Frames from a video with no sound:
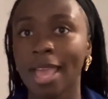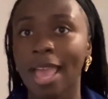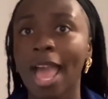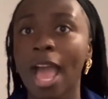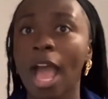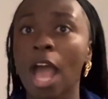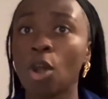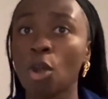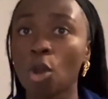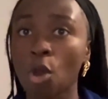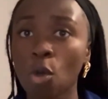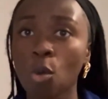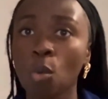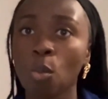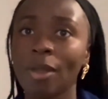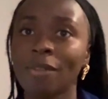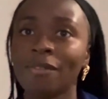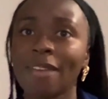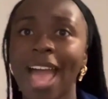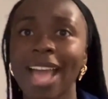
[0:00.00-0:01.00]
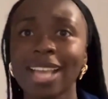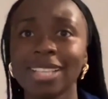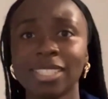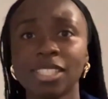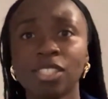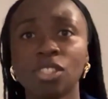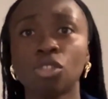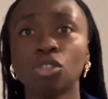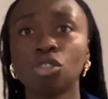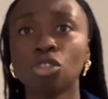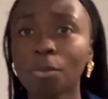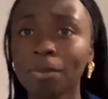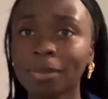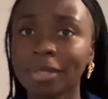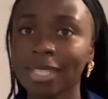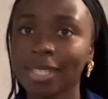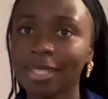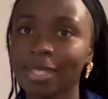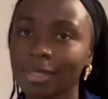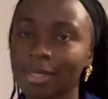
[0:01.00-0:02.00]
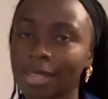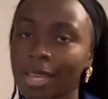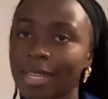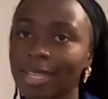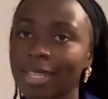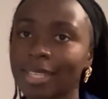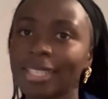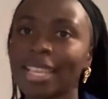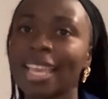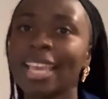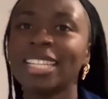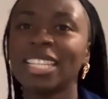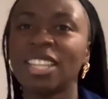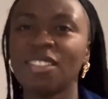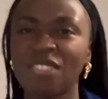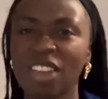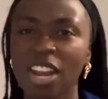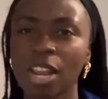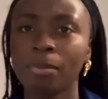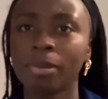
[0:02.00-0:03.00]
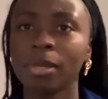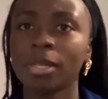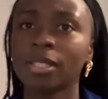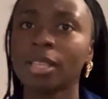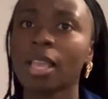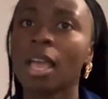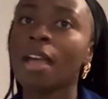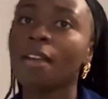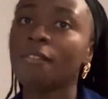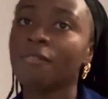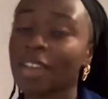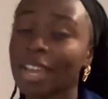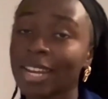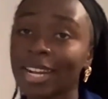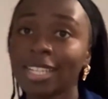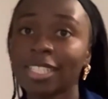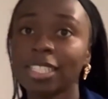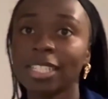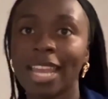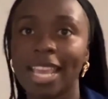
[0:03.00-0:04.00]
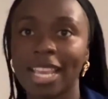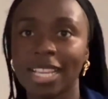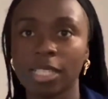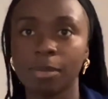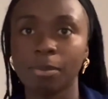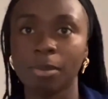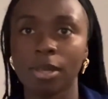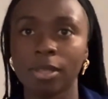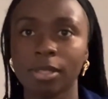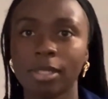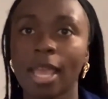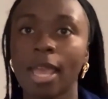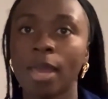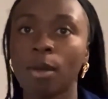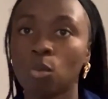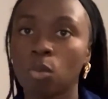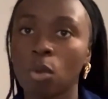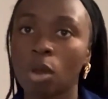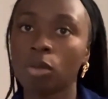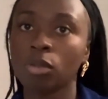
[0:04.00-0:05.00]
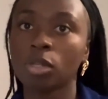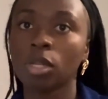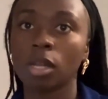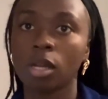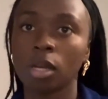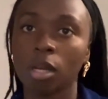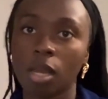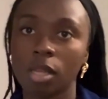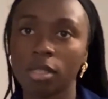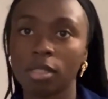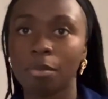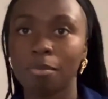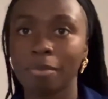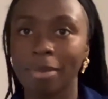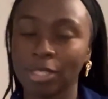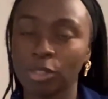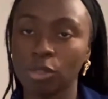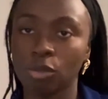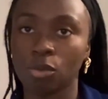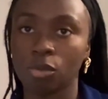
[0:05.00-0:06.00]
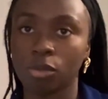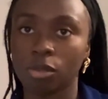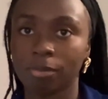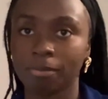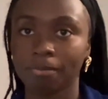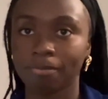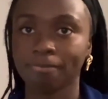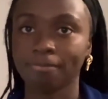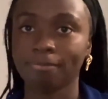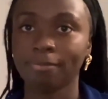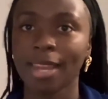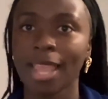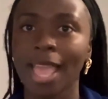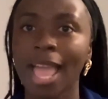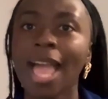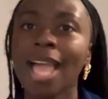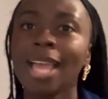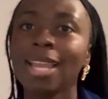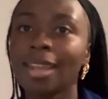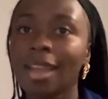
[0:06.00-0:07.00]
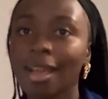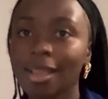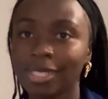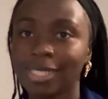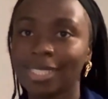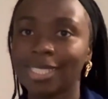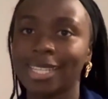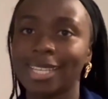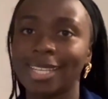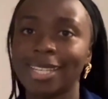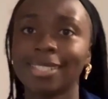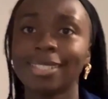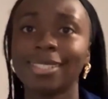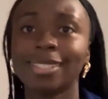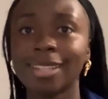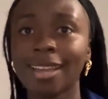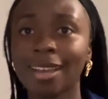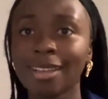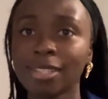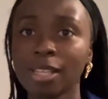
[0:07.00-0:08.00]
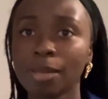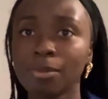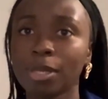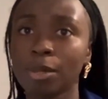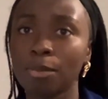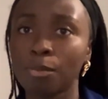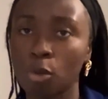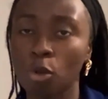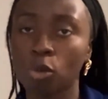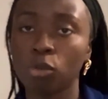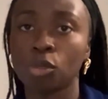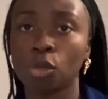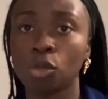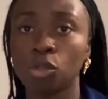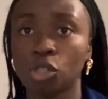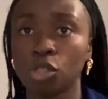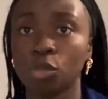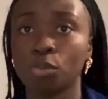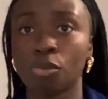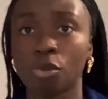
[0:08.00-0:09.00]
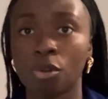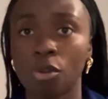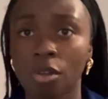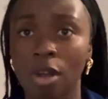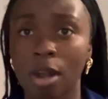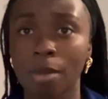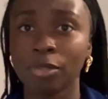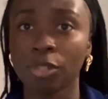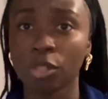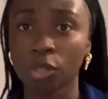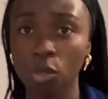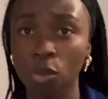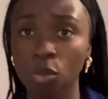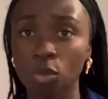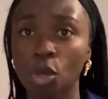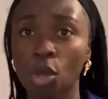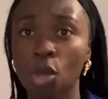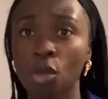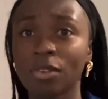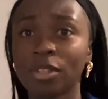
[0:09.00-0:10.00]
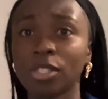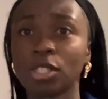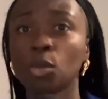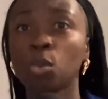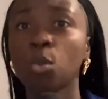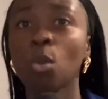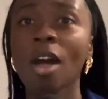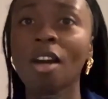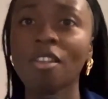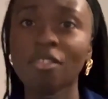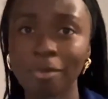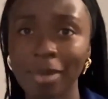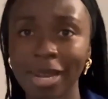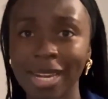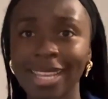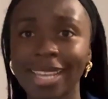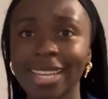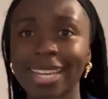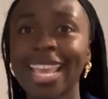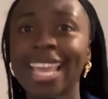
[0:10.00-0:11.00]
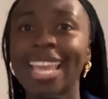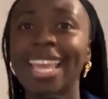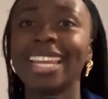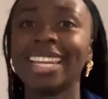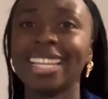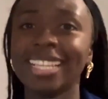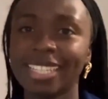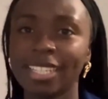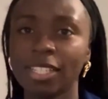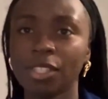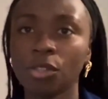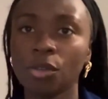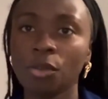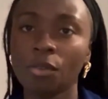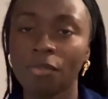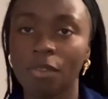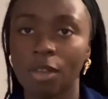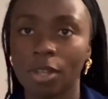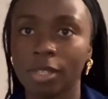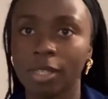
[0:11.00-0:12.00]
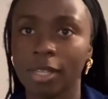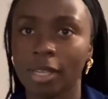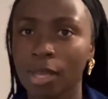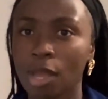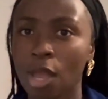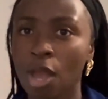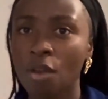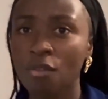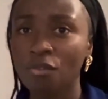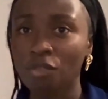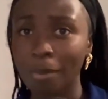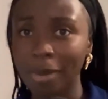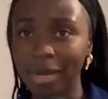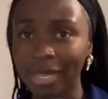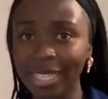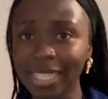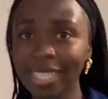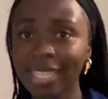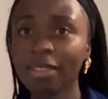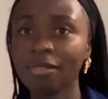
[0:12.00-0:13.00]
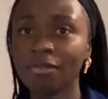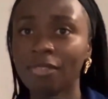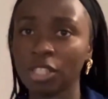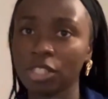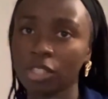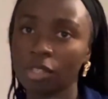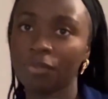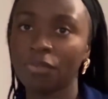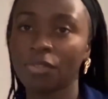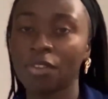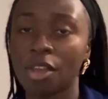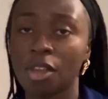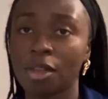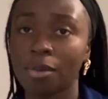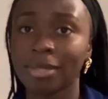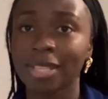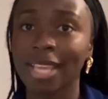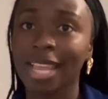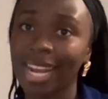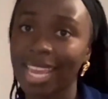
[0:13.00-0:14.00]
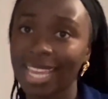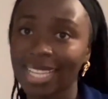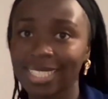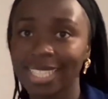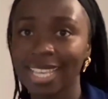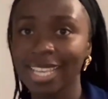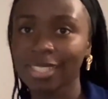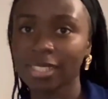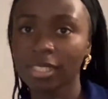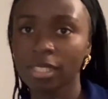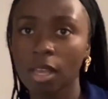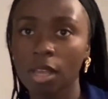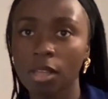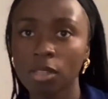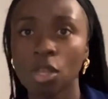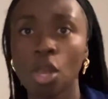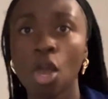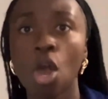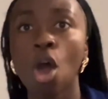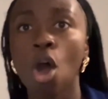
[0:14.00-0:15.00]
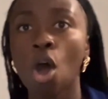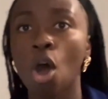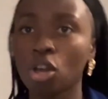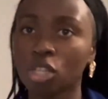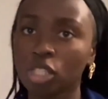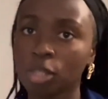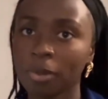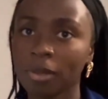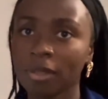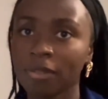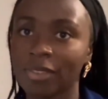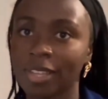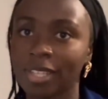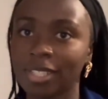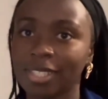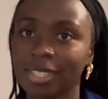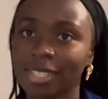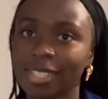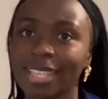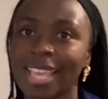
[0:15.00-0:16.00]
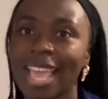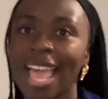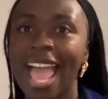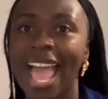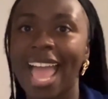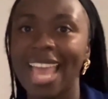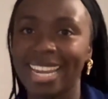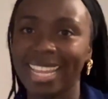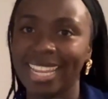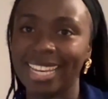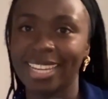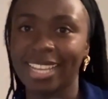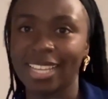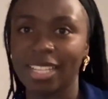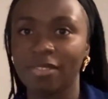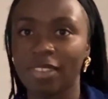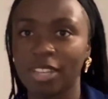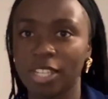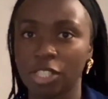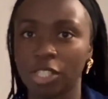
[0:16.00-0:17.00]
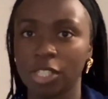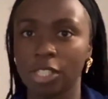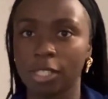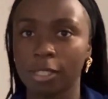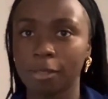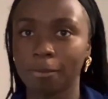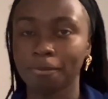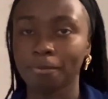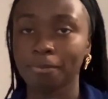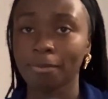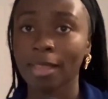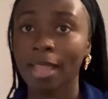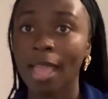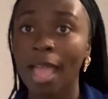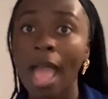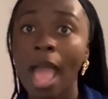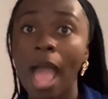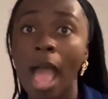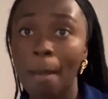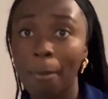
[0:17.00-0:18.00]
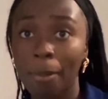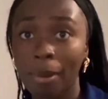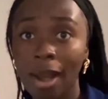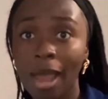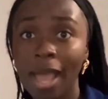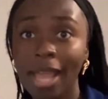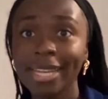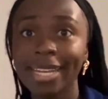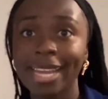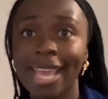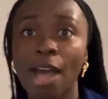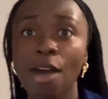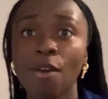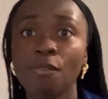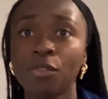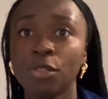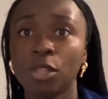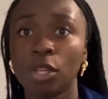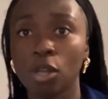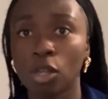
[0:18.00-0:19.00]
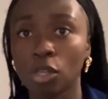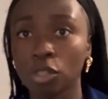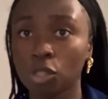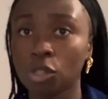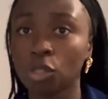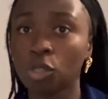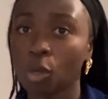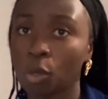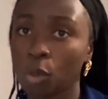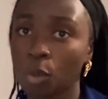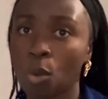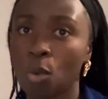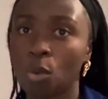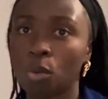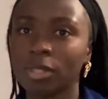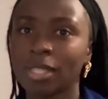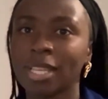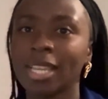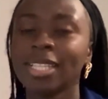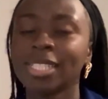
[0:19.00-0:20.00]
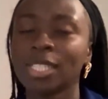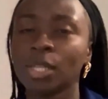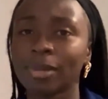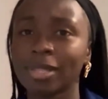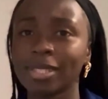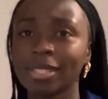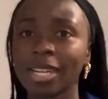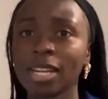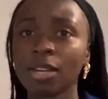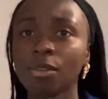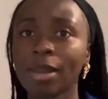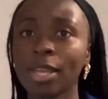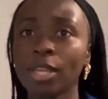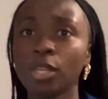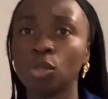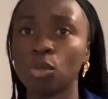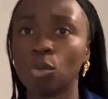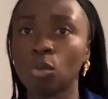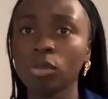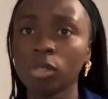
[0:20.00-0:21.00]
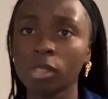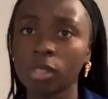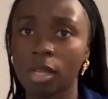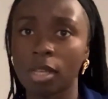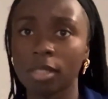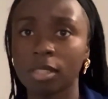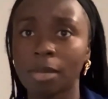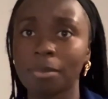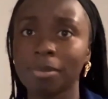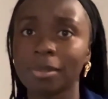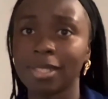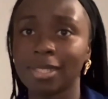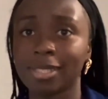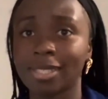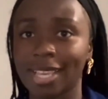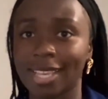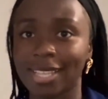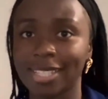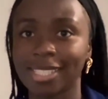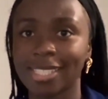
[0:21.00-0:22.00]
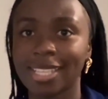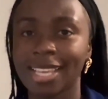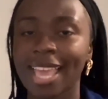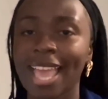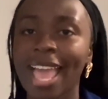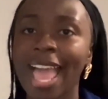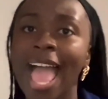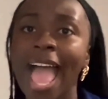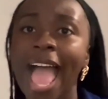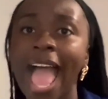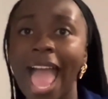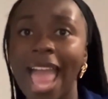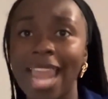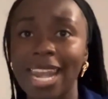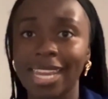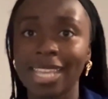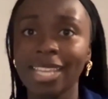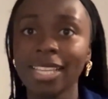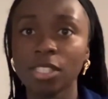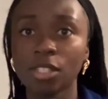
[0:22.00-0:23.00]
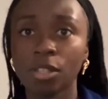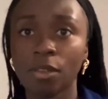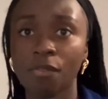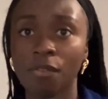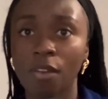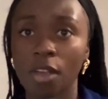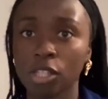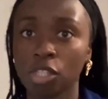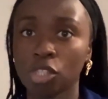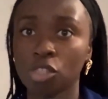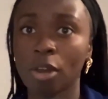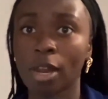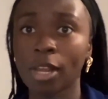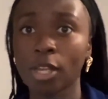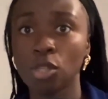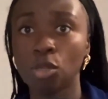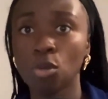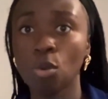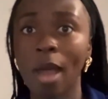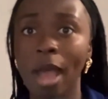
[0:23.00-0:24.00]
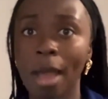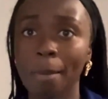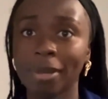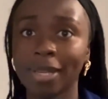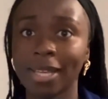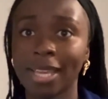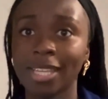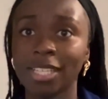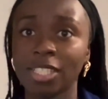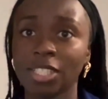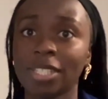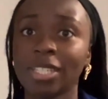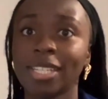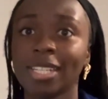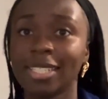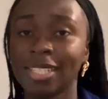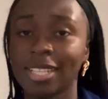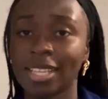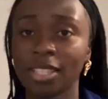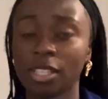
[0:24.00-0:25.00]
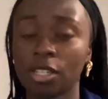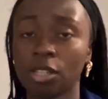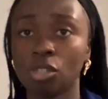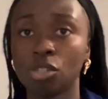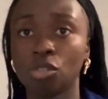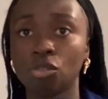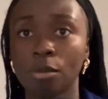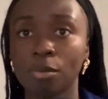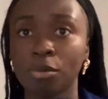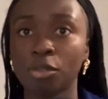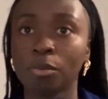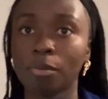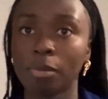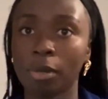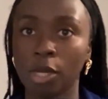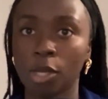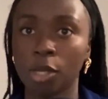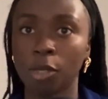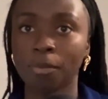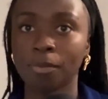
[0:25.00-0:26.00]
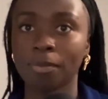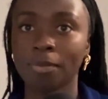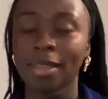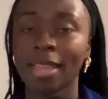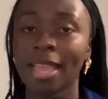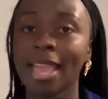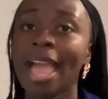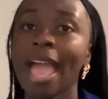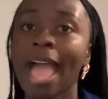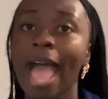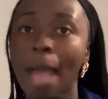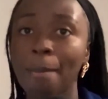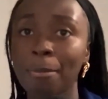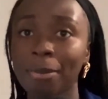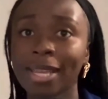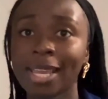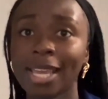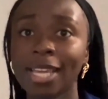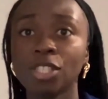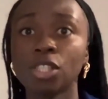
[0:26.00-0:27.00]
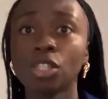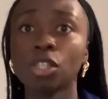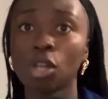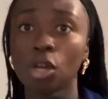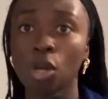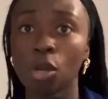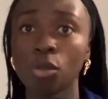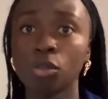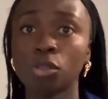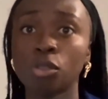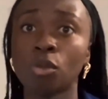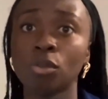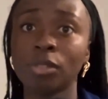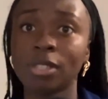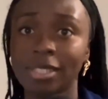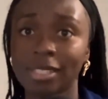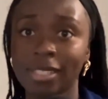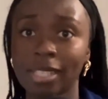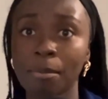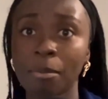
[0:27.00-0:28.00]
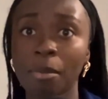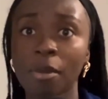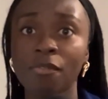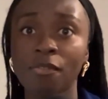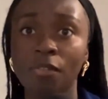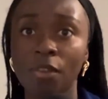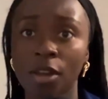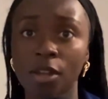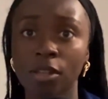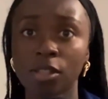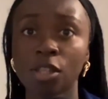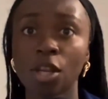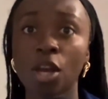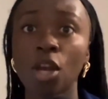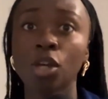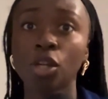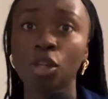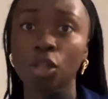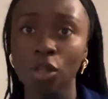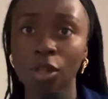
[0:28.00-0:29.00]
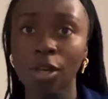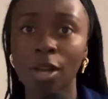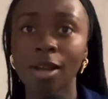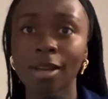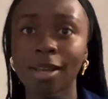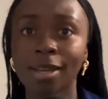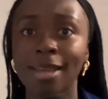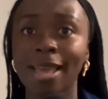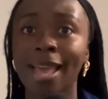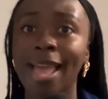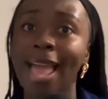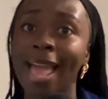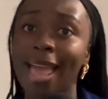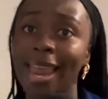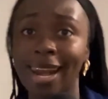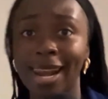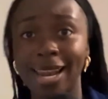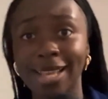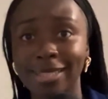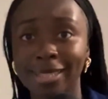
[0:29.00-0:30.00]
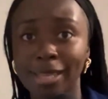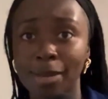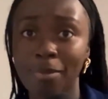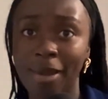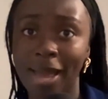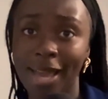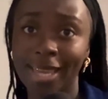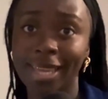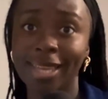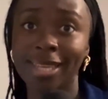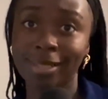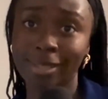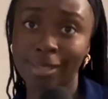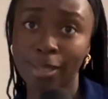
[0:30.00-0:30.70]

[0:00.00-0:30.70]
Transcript: along with access to top-tier designers, developers, financial experts, and world-class mentors. Last year, startups in Dojo's program secured over 12 million in additional funding from leading venture firms like Techstars, Octopus Ventures, and Index Ventures. Apply now for the London cohort to accelerate your startup success. A link to fast-track your application is in the description below. Application closed on December 1st. Good luck, and let's get back into